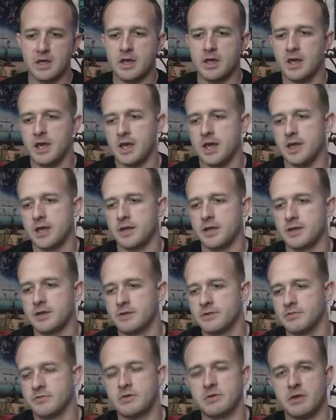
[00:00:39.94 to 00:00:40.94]
And
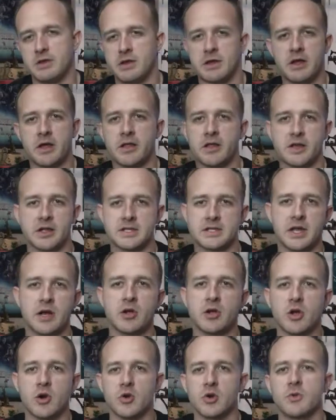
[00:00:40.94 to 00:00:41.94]
like I said,
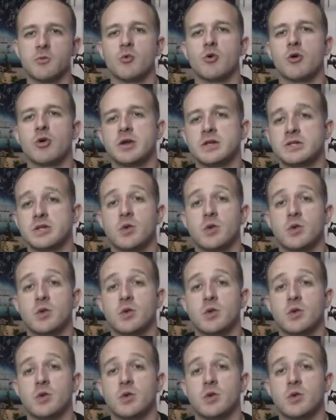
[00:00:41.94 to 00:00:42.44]
I'll go into more as